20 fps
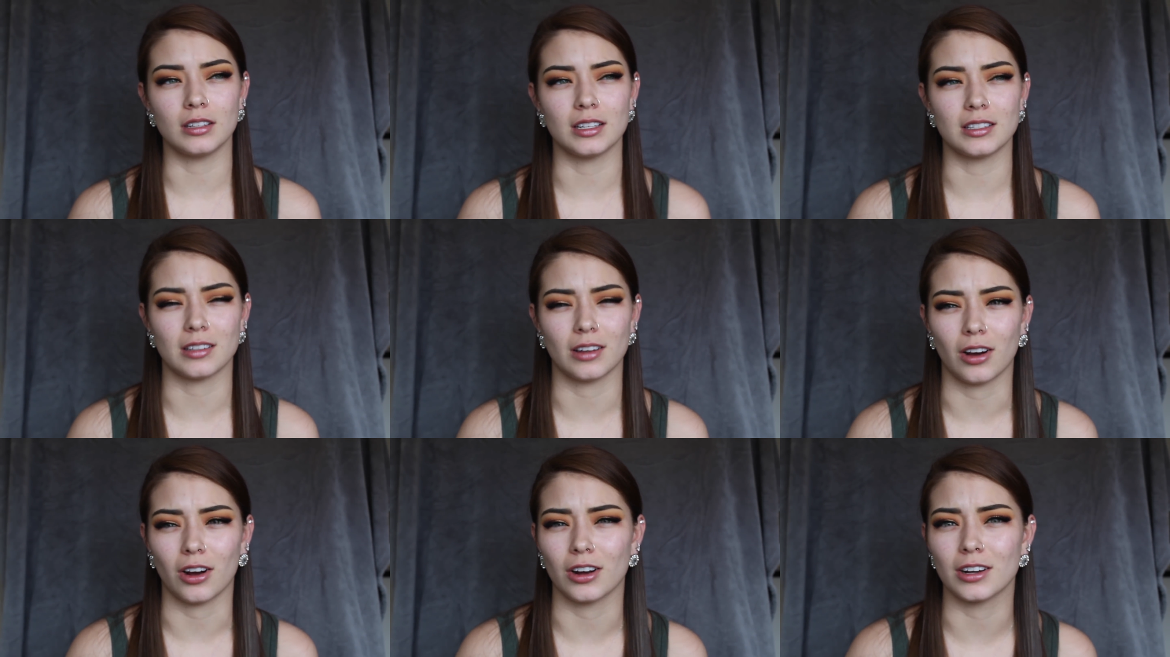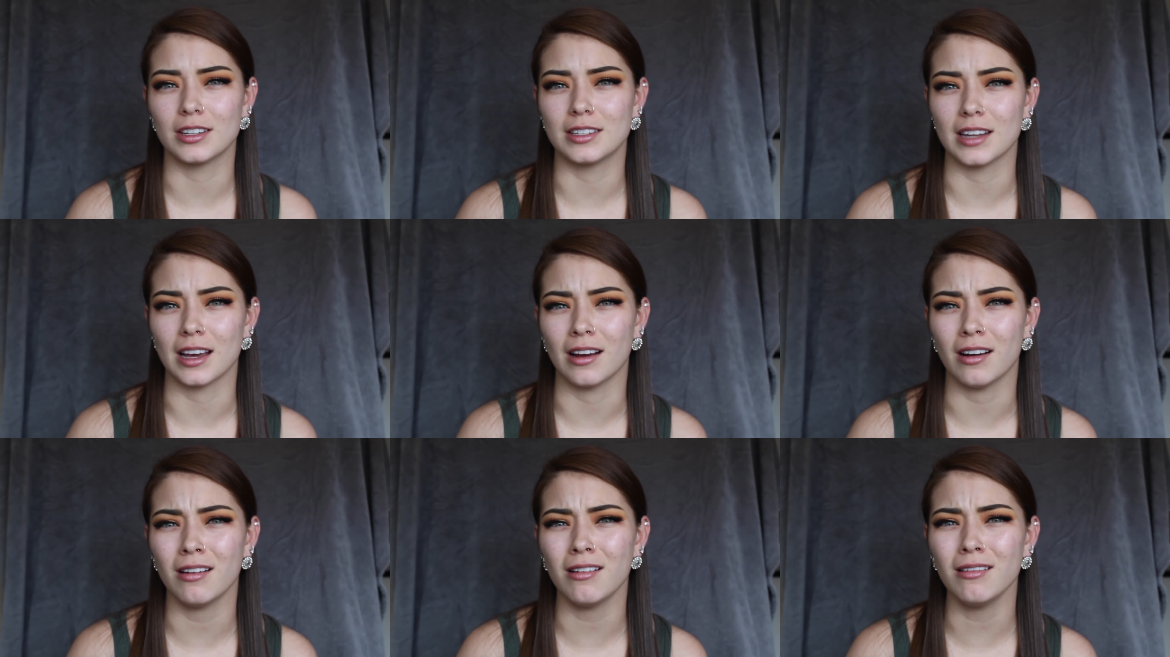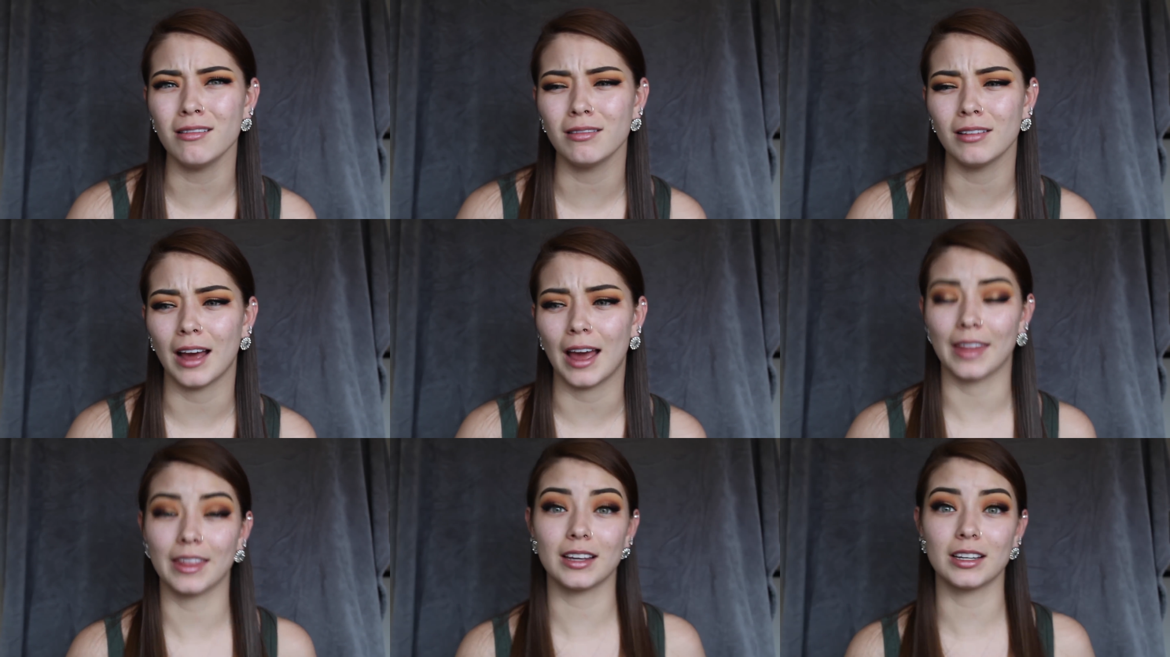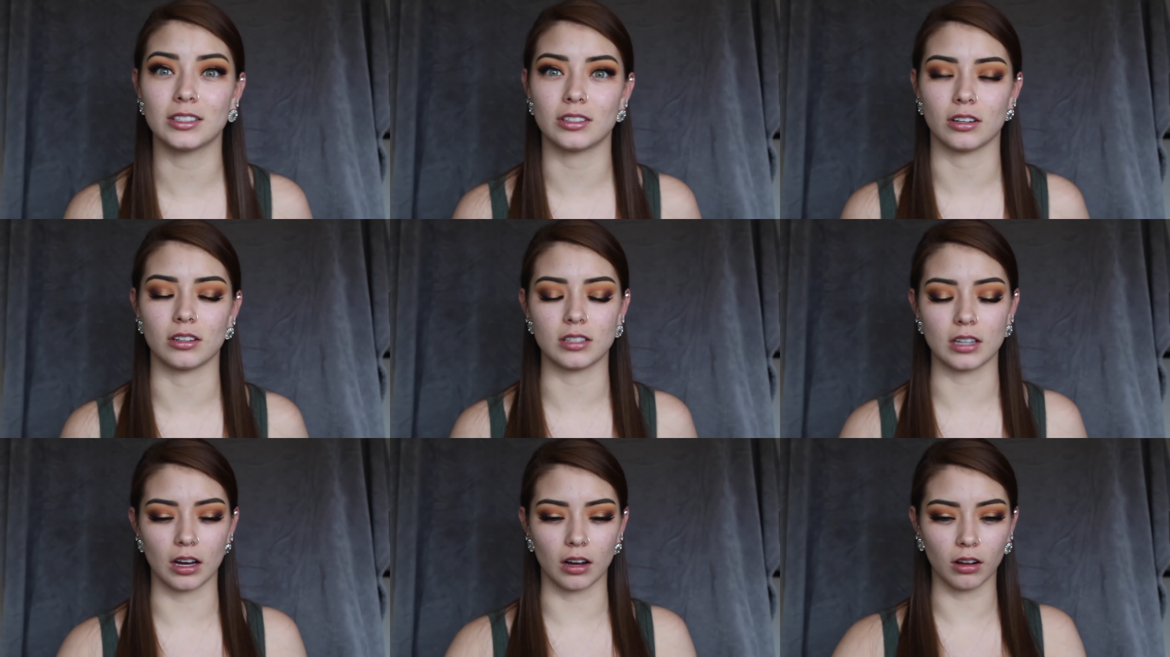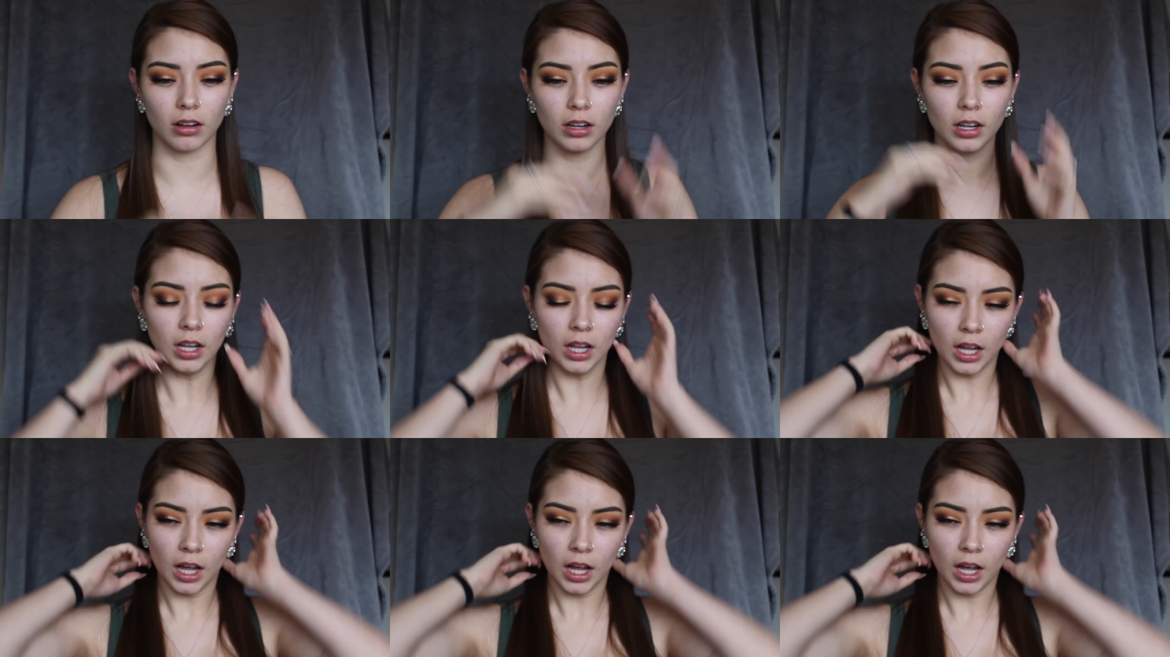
is it Ardell? I think it's Ardell.